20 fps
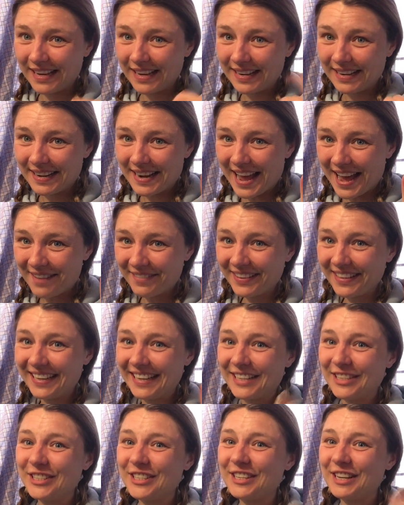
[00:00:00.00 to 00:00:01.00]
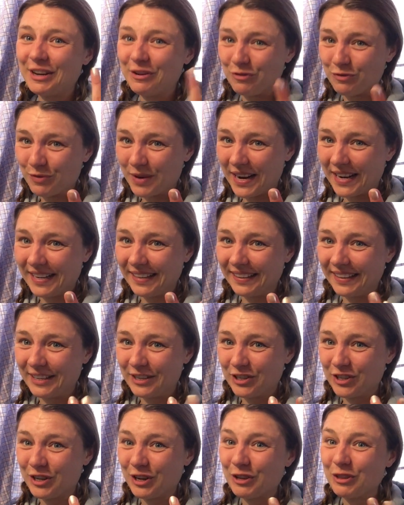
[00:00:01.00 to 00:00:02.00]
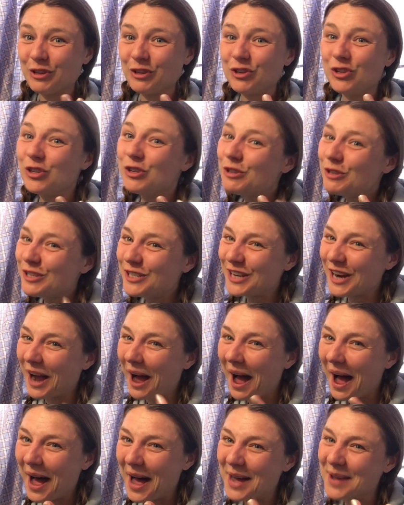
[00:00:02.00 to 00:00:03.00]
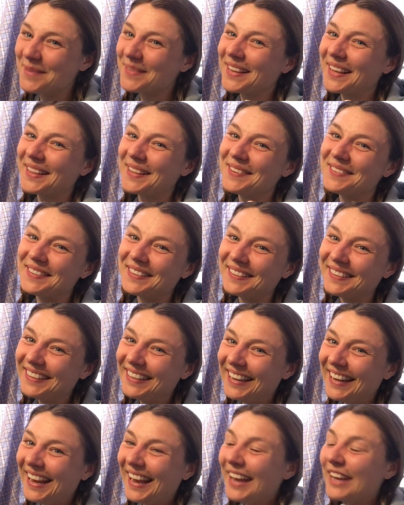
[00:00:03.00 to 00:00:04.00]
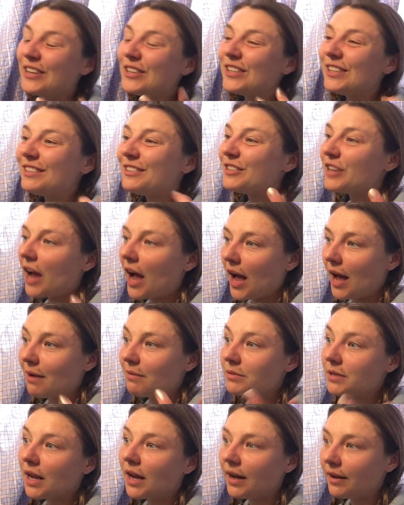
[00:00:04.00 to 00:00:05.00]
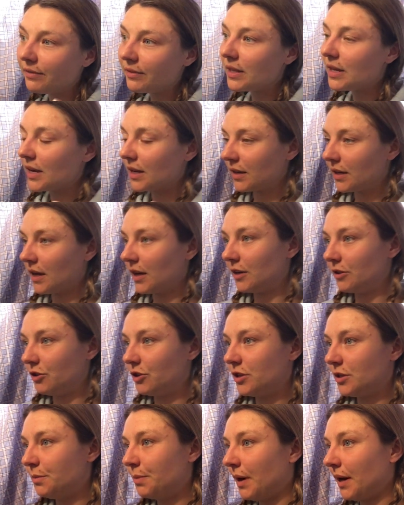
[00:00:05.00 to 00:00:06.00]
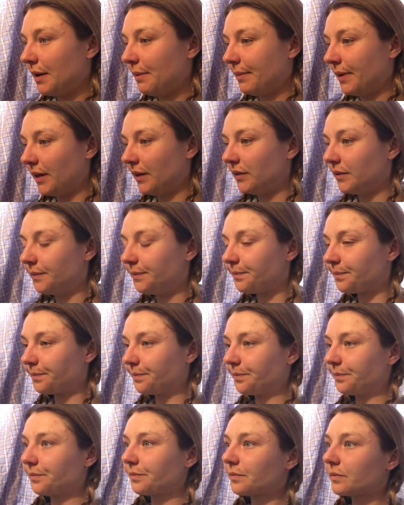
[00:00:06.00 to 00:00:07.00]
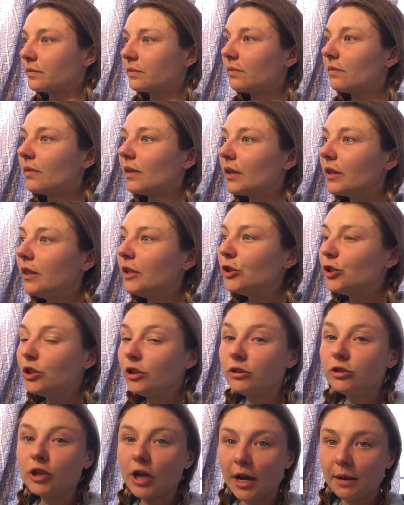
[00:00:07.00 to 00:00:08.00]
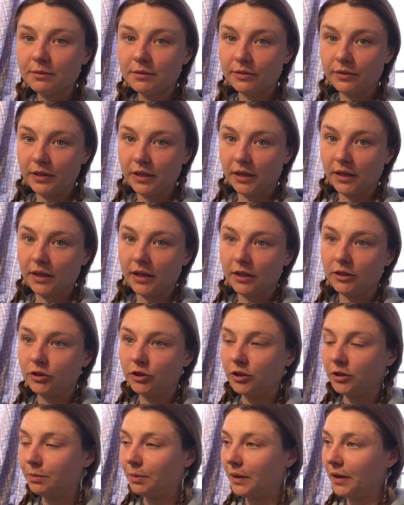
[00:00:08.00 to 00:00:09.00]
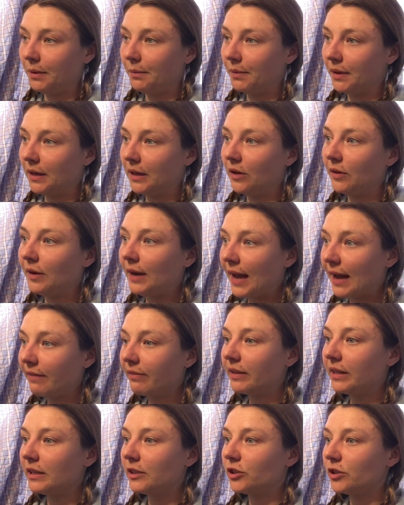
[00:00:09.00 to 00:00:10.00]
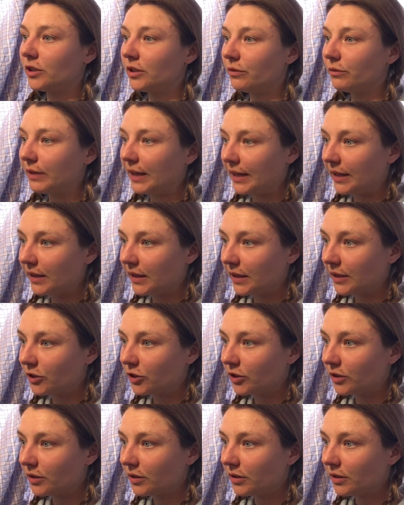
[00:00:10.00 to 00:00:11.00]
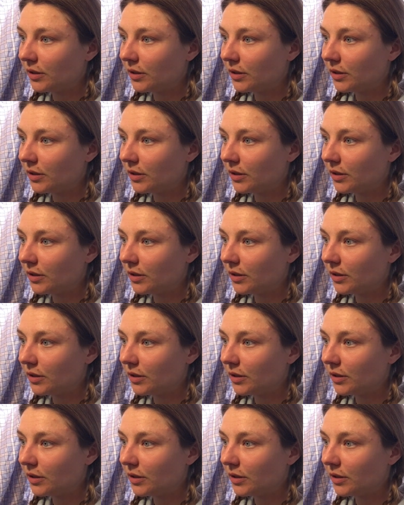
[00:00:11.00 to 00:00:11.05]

Navigation and regulation are the two jobs, I love you, two jobs of the unconscious body-mind. The two jobs of the unconscious body-mind are navigation and regulation.